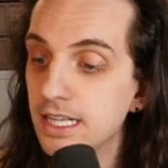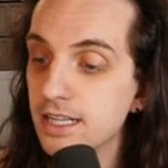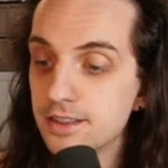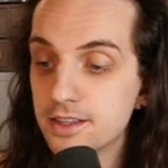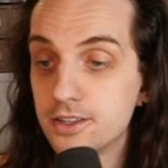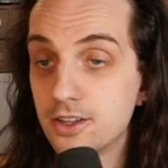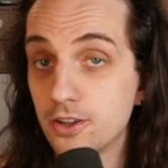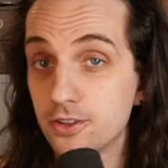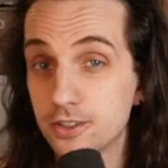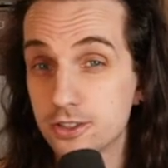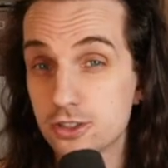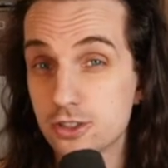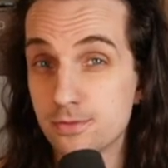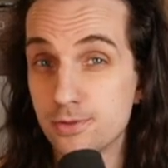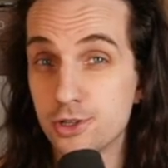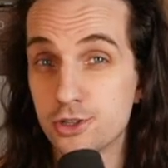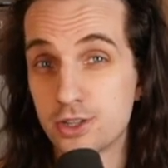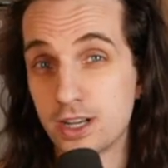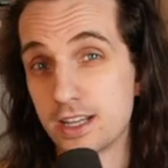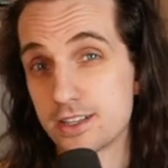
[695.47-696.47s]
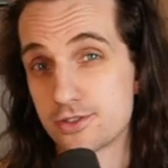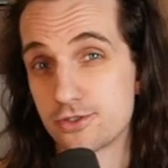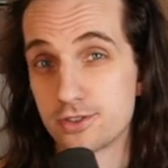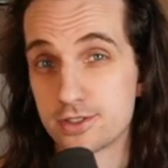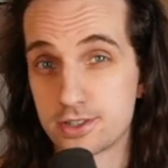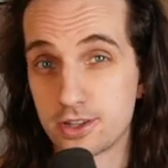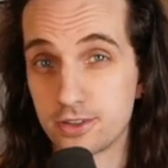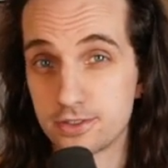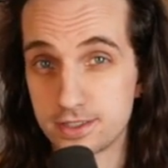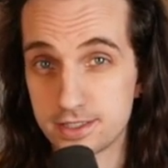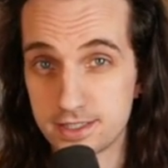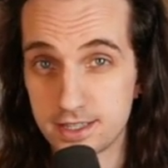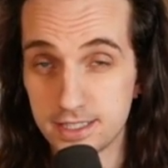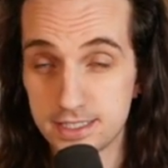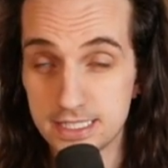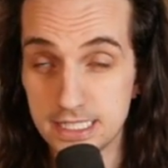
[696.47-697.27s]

The null distribution as a result is the